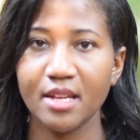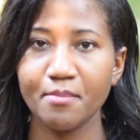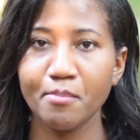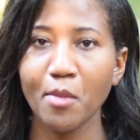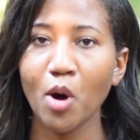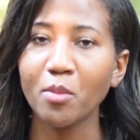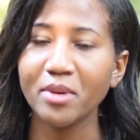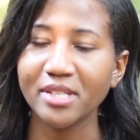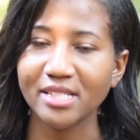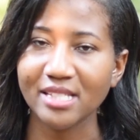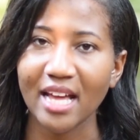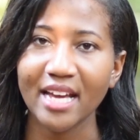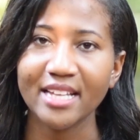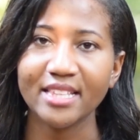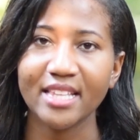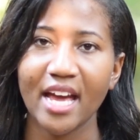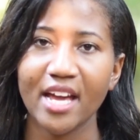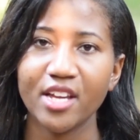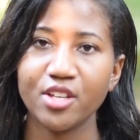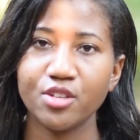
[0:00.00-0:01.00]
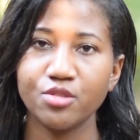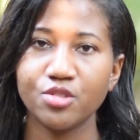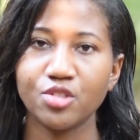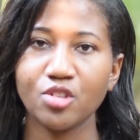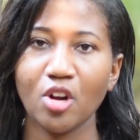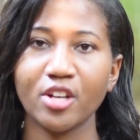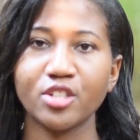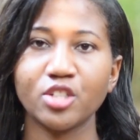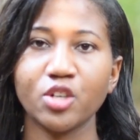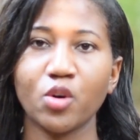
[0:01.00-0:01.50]
in moments like that, you
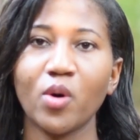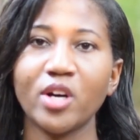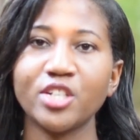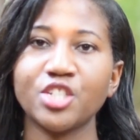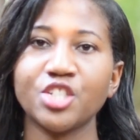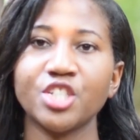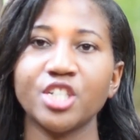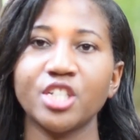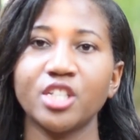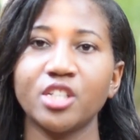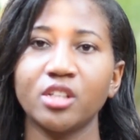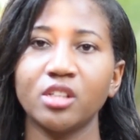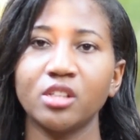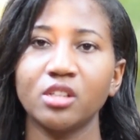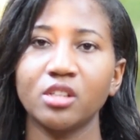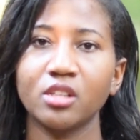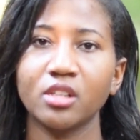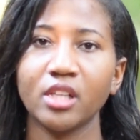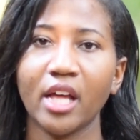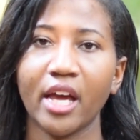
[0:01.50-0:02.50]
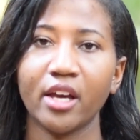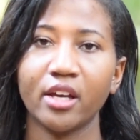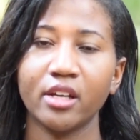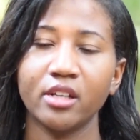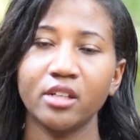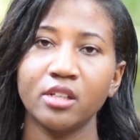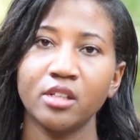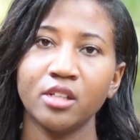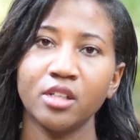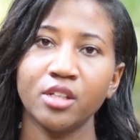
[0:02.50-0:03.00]
start to question like